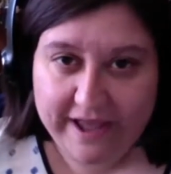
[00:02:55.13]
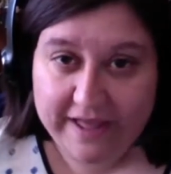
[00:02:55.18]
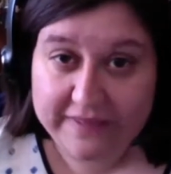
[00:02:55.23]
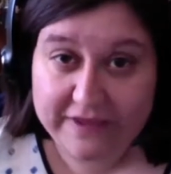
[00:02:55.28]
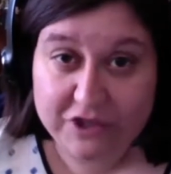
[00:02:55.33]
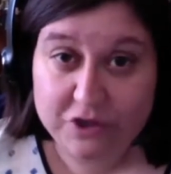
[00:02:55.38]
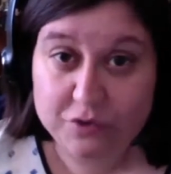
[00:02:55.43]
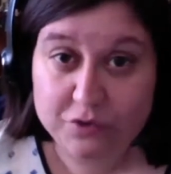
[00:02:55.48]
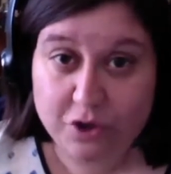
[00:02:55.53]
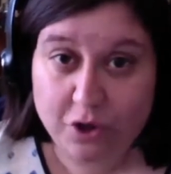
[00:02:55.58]

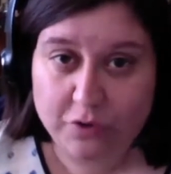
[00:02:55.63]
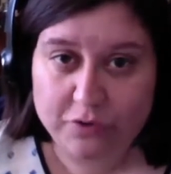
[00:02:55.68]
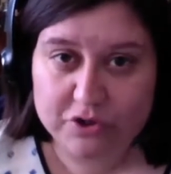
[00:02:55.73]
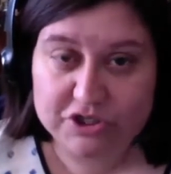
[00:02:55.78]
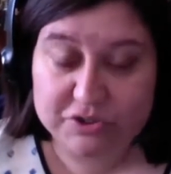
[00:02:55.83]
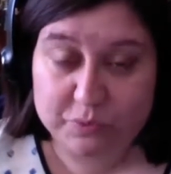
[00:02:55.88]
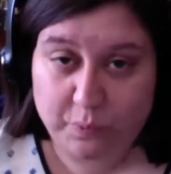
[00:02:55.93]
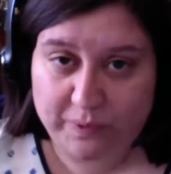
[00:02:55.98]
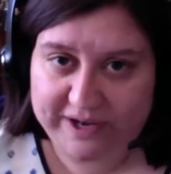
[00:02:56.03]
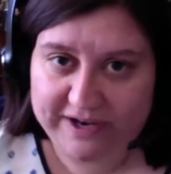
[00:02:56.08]
that they're
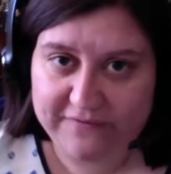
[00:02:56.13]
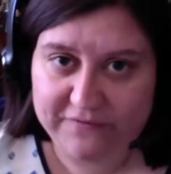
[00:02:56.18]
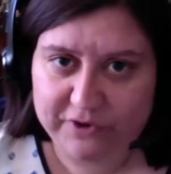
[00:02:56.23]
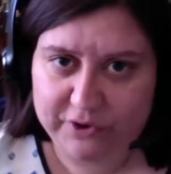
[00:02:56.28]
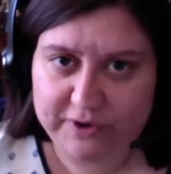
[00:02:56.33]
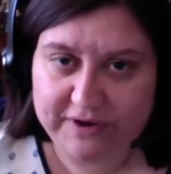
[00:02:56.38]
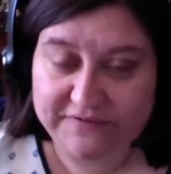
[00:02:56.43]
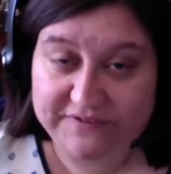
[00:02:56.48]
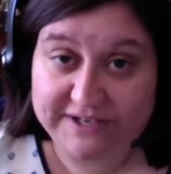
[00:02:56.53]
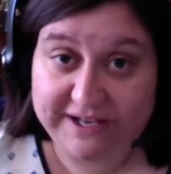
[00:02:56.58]
just waiting for
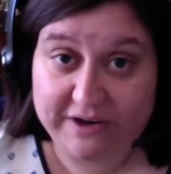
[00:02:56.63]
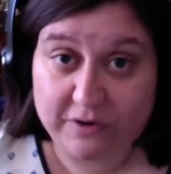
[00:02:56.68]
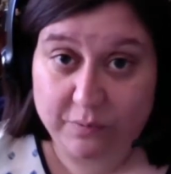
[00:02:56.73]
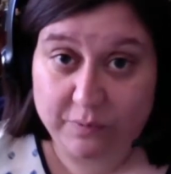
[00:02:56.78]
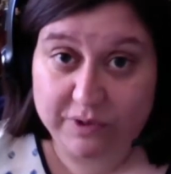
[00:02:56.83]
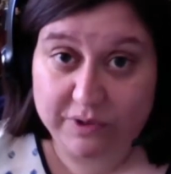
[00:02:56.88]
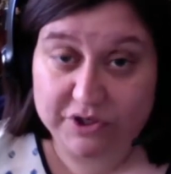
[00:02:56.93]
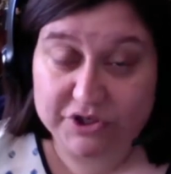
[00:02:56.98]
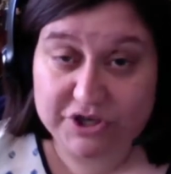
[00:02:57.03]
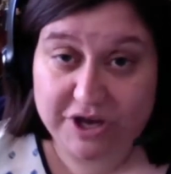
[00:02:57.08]
you to have to get a
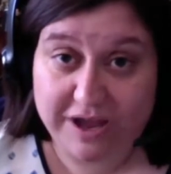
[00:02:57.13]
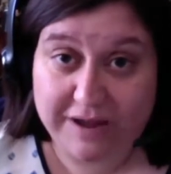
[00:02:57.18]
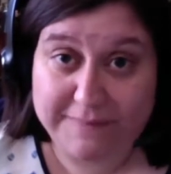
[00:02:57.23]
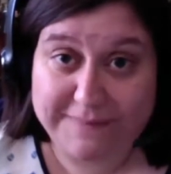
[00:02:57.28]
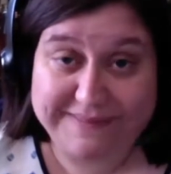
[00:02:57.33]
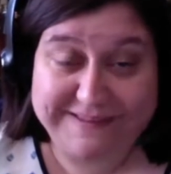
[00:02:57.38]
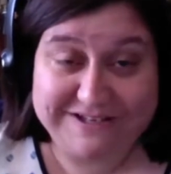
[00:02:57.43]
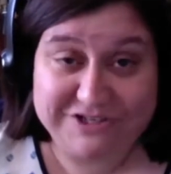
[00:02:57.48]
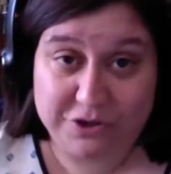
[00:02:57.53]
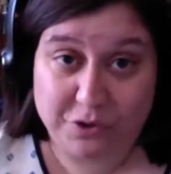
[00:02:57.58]
real job
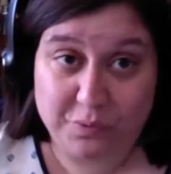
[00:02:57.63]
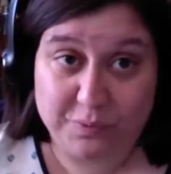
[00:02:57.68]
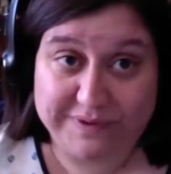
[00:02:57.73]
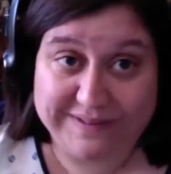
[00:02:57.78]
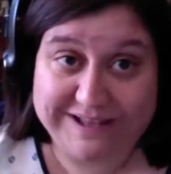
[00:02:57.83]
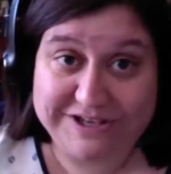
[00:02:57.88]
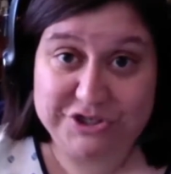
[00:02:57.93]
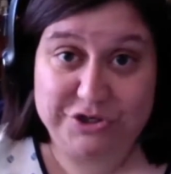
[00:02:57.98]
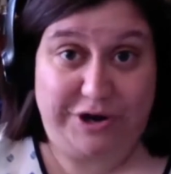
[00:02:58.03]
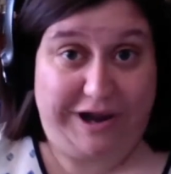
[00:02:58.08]
and they don't
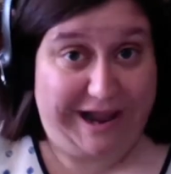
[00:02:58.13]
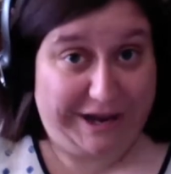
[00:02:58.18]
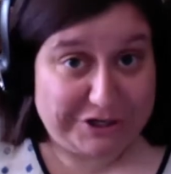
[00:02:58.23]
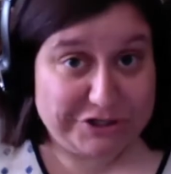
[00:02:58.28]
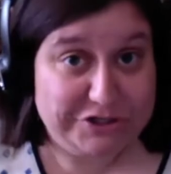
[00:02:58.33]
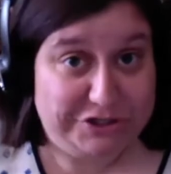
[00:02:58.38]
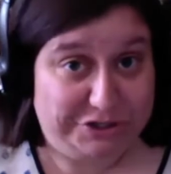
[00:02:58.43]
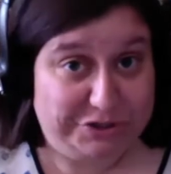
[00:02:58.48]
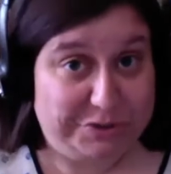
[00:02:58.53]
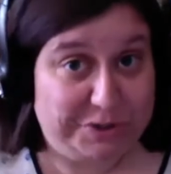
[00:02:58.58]
realize you're
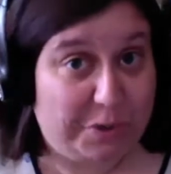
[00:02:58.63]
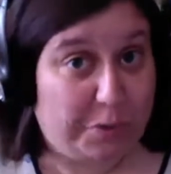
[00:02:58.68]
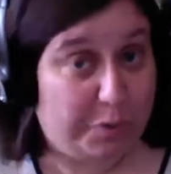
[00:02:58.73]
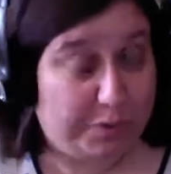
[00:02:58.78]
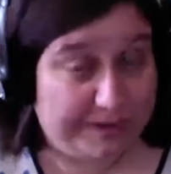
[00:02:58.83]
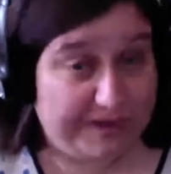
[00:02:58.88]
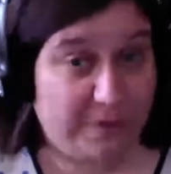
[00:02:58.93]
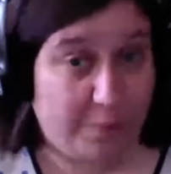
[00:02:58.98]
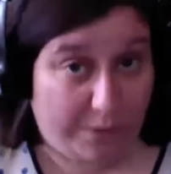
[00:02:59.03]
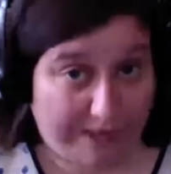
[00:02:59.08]
actually doing
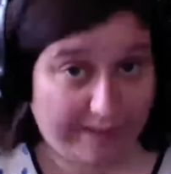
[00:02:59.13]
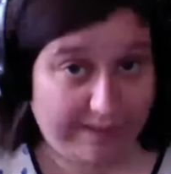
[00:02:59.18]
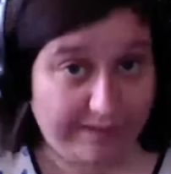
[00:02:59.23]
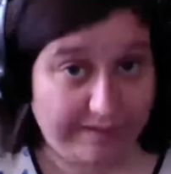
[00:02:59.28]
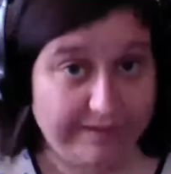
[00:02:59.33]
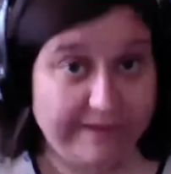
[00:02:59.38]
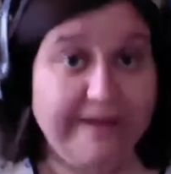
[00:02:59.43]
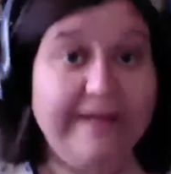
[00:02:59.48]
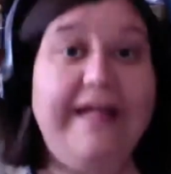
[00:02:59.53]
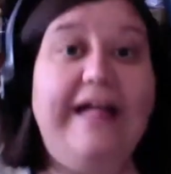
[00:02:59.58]
really
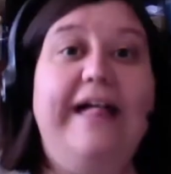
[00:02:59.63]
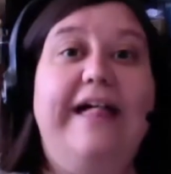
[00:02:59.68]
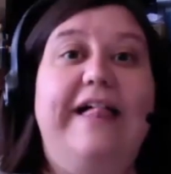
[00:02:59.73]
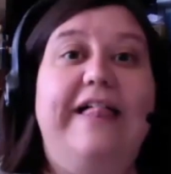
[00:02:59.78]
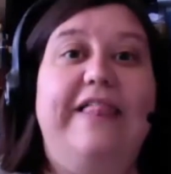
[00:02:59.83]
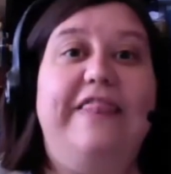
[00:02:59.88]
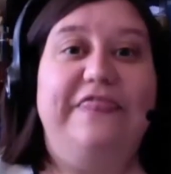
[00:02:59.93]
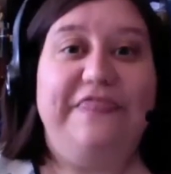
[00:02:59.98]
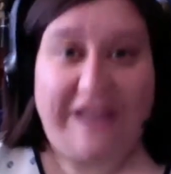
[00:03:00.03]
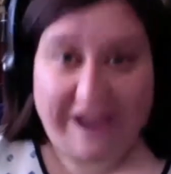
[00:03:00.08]
well.
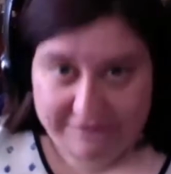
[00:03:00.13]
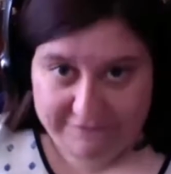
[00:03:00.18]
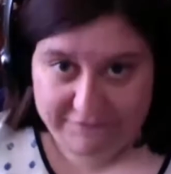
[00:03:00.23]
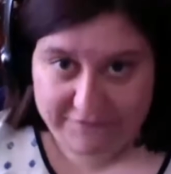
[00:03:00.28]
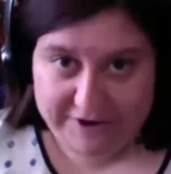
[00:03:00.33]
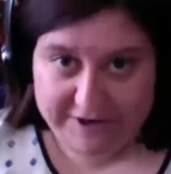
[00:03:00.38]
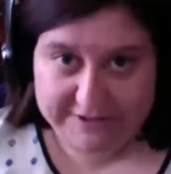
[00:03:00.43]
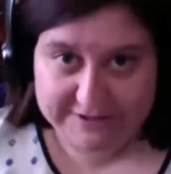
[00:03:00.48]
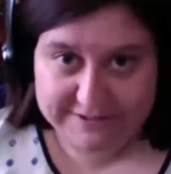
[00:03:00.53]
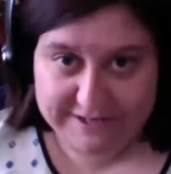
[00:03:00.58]
That
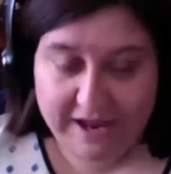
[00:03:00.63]
friend.